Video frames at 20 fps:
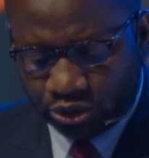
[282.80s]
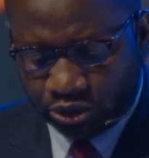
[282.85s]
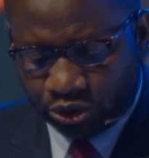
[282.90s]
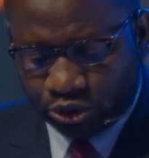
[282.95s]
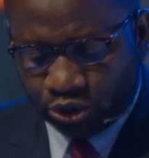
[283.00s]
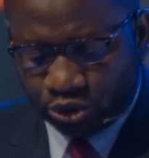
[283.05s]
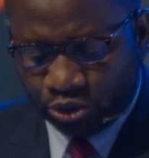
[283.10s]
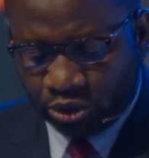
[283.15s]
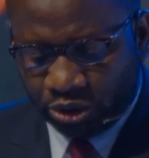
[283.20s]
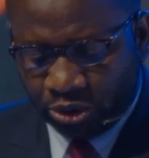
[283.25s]

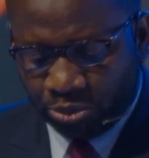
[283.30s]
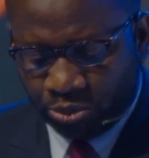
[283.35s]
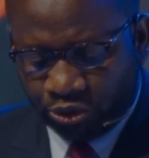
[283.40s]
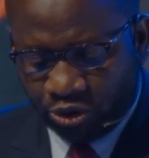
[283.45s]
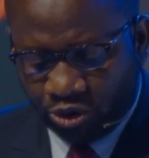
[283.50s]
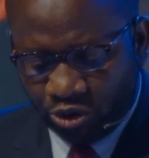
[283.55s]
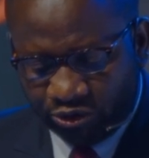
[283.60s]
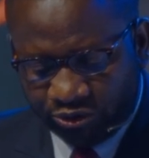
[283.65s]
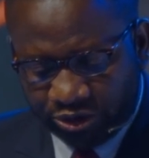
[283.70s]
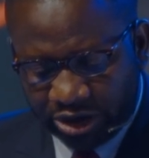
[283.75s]
to
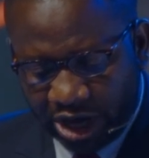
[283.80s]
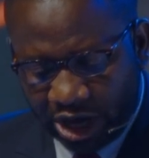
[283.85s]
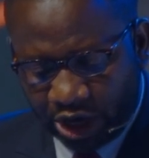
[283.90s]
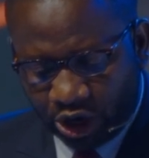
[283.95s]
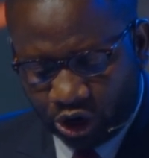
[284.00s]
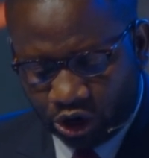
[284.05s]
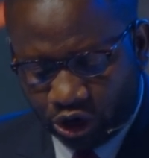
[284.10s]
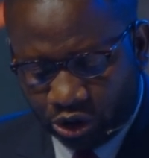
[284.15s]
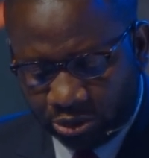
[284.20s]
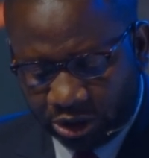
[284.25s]
improve their
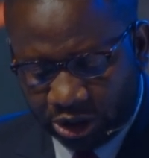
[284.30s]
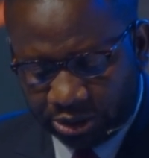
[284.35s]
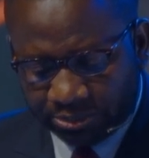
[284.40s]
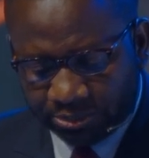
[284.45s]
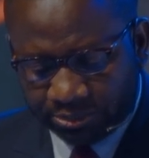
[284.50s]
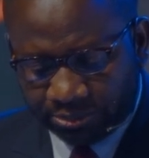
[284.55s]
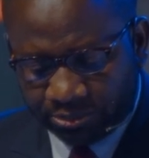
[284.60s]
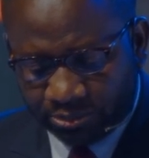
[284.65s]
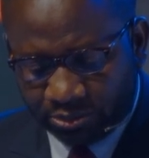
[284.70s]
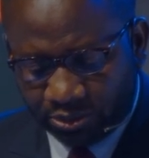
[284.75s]
economy.
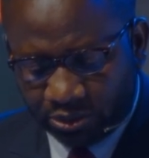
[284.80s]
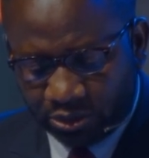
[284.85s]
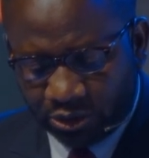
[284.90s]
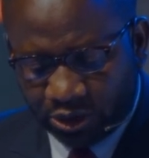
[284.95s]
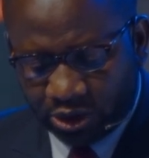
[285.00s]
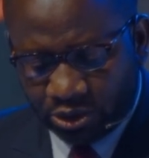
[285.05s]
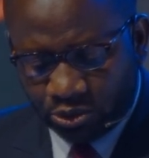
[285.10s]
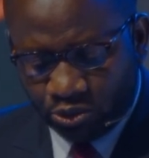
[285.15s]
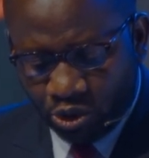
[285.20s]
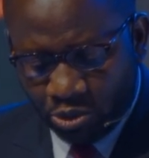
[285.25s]

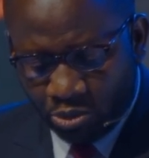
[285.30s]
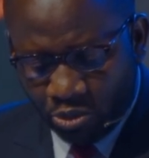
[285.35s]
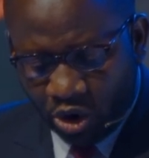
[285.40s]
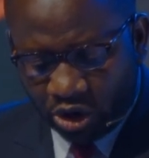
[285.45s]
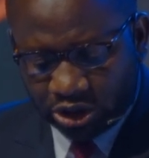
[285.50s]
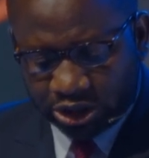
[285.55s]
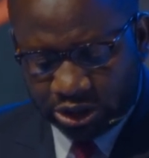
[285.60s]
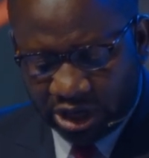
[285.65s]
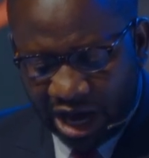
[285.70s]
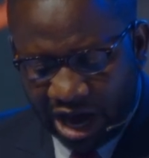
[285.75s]
We
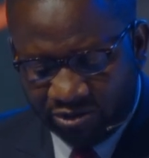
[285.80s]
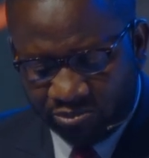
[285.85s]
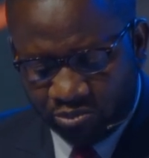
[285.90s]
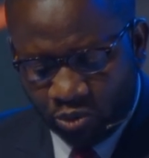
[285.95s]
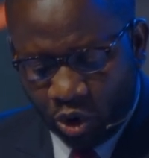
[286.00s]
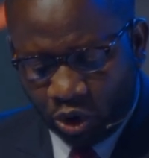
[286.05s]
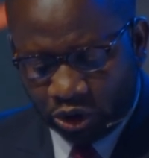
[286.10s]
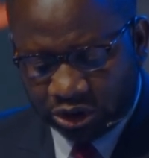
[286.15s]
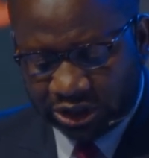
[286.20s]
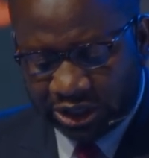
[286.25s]
must have
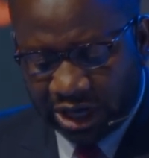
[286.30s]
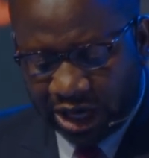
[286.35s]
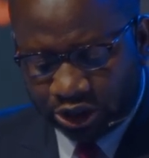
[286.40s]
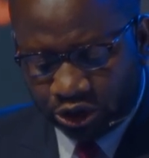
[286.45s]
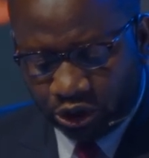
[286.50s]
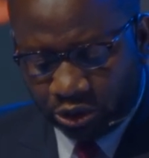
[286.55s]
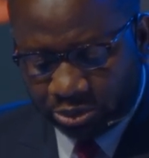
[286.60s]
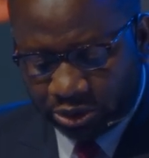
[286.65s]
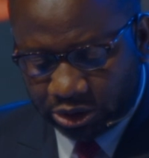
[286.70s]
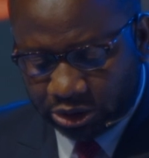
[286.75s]
more
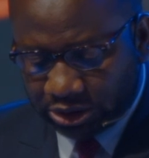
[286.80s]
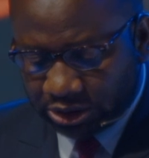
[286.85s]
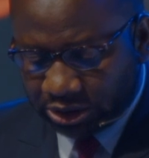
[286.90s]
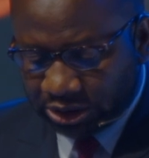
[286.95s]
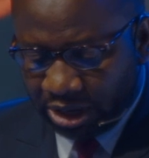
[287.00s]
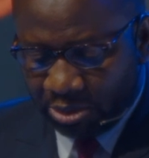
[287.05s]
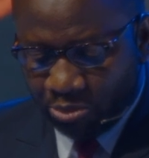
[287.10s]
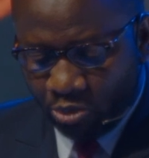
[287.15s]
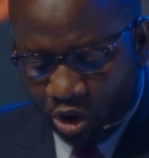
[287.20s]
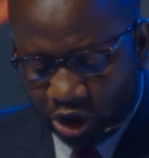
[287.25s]
startups.
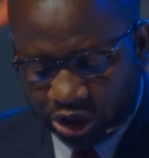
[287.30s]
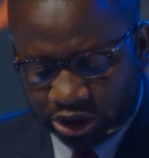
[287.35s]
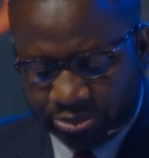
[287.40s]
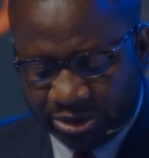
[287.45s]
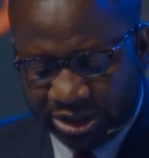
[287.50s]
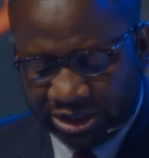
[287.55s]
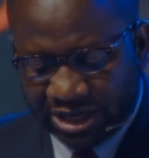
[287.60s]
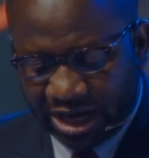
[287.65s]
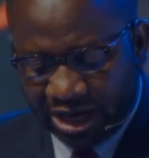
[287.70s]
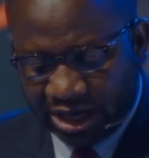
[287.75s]
There must
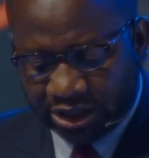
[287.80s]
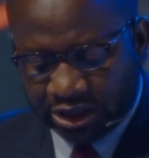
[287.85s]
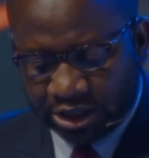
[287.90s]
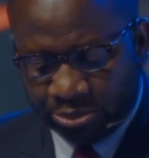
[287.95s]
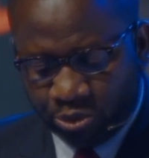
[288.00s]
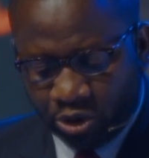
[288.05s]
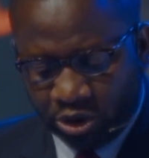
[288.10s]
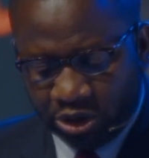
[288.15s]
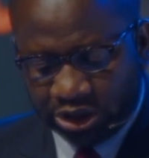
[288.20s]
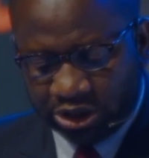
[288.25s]
be
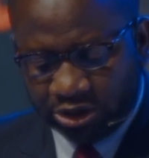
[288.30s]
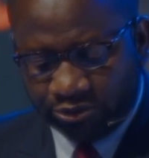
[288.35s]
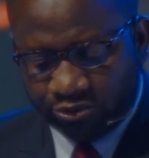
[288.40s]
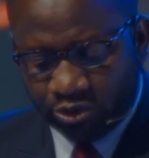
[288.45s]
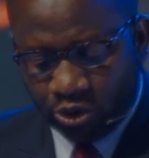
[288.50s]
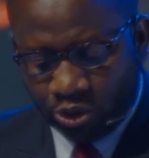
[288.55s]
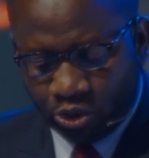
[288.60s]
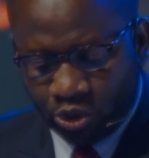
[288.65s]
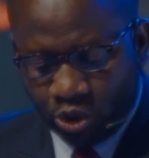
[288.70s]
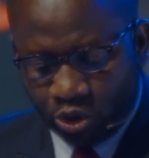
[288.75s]
targeted policy
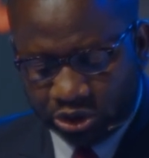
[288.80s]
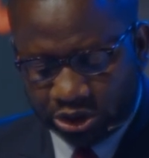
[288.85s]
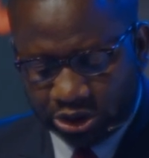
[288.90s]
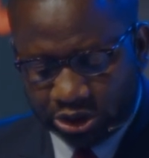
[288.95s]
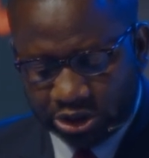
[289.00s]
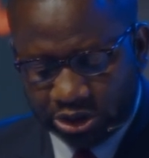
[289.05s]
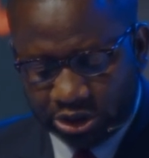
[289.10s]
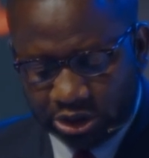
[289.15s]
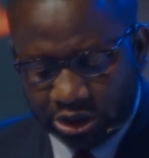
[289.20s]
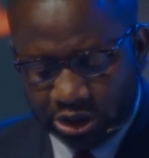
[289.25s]
for
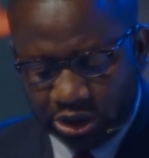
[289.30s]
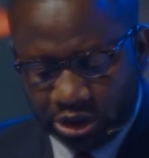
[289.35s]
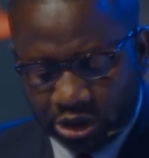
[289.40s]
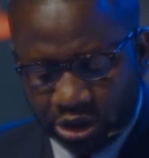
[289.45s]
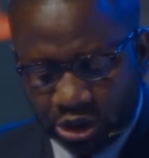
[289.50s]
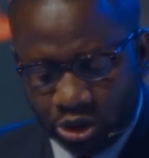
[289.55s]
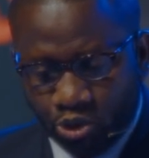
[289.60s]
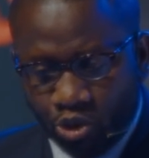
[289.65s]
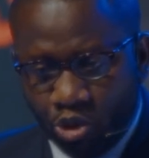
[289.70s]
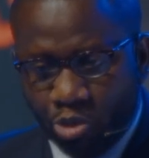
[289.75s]
growth.
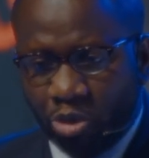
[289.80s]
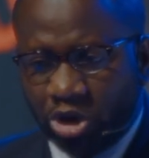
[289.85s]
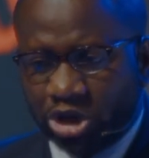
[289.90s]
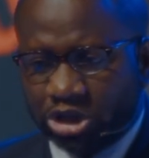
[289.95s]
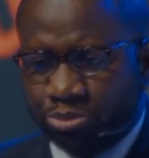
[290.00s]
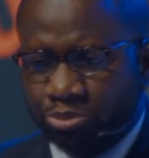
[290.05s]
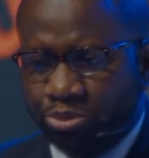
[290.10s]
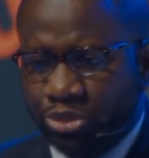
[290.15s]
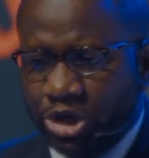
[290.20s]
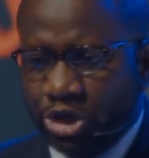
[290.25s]
We
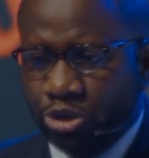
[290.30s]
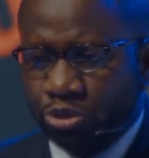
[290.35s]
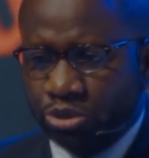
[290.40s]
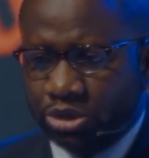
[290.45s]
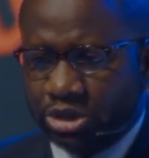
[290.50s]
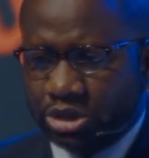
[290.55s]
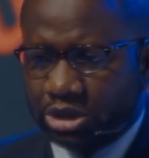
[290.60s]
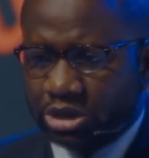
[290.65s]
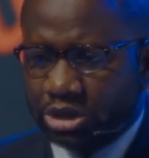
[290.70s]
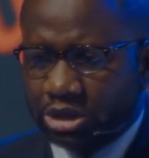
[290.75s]
must
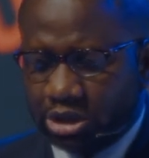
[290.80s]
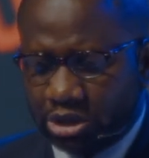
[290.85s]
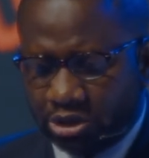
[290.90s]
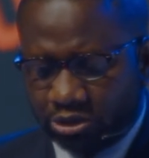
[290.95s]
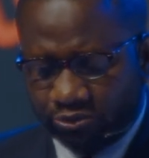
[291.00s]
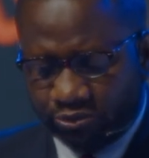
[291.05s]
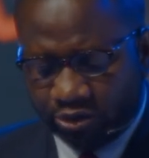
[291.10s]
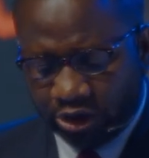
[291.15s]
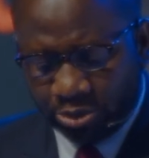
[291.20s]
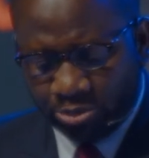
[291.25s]
build
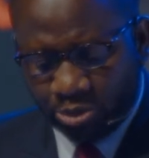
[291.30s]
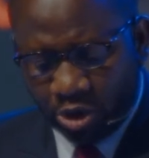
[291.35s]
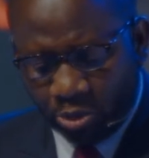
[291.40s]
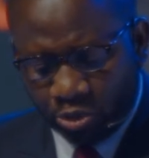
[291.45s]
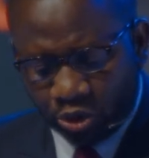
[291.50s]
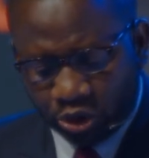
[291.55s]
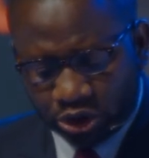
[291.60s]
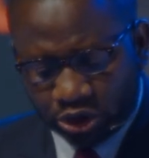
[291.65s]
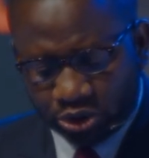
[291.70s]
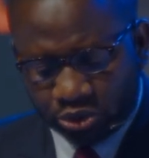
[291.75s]
for the
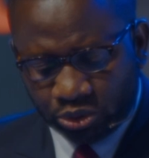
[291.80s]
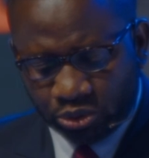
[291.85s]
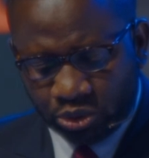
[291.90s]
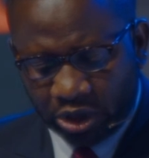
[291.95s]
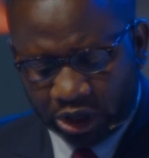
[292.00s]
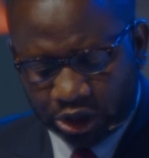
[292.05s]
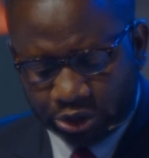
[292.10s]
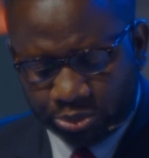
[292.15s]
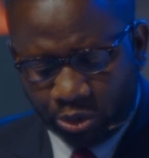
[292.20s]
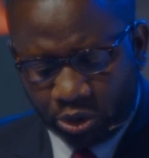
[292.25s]
purpose to
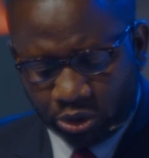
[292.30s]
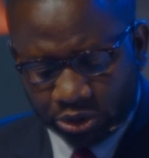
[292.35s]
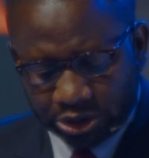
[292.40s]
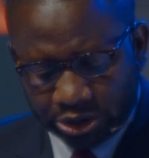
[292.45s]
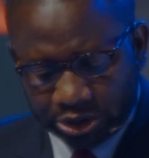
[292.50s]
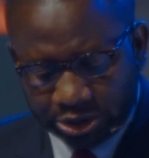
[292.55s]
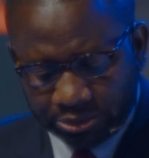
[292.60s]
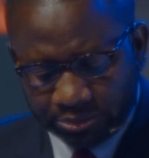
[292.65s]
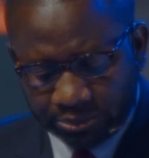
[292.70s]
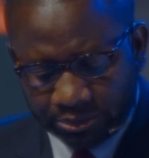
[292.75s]

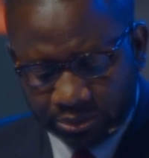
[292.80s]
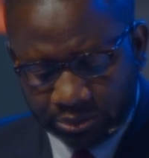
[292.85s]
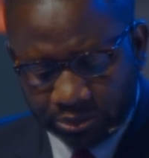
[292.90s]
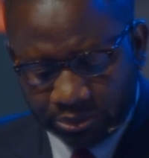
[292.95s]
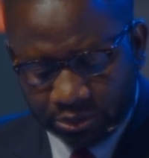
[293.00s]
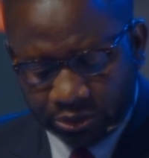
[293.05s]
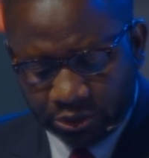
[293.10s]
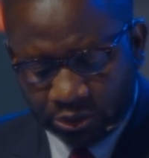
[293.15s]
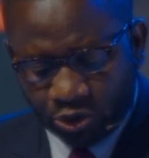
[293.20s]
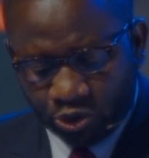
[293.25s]
export.
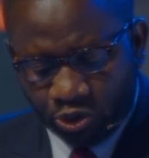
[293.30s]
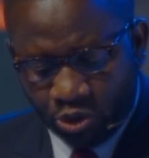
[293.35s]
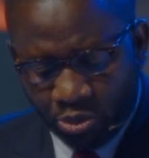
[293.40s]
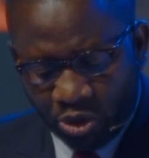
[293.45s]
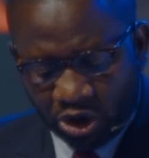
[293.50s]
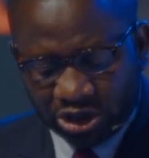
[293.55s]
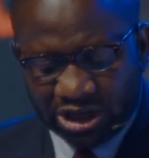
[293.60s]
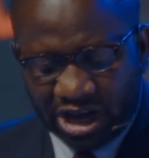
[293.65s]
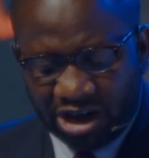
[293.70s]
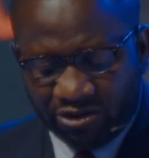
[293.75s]
We
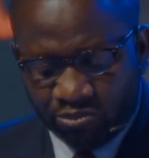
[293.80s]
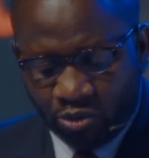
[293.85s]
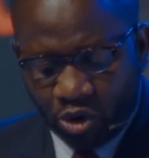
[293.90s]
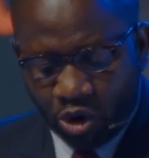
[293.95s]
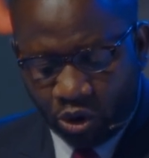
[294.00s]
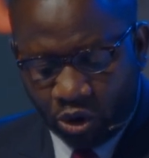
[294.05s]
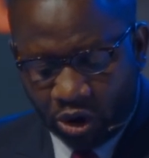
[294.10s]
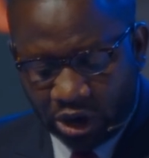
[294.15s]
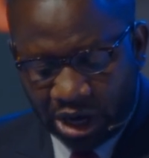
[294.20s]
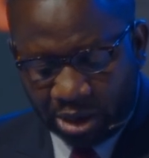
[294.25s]
must have
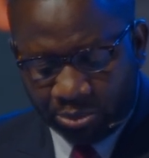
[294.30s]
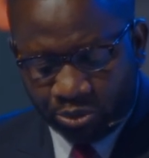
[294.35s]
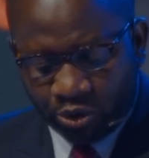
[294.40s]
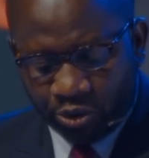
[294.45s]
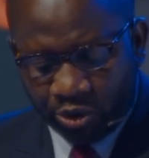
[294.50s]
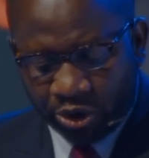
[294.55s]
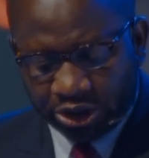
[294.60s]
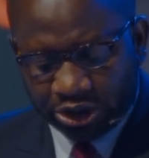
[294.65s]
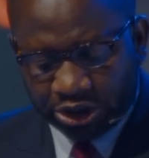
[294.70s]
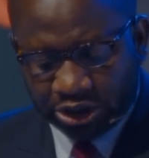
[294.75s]
more
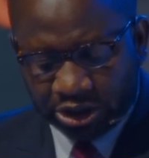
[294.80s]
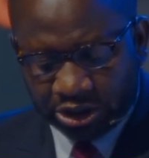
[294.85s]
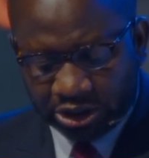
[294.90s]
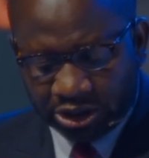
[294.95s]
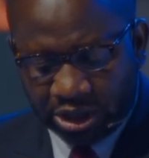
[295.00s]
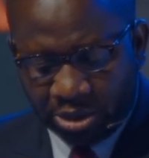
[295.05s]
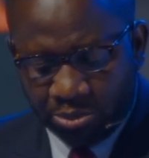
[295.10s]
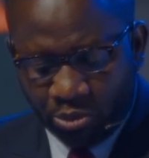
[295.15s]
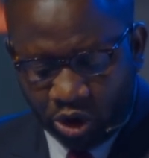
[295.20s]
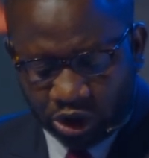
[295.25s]
collaboration.
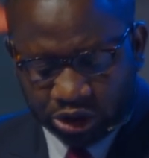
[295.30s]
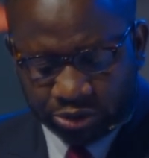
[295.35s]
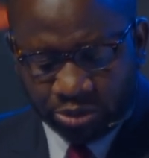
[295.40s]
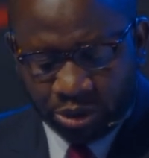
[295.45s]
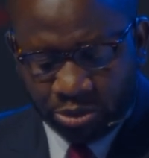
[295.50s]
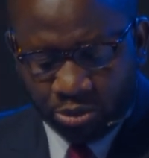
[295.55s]
There must be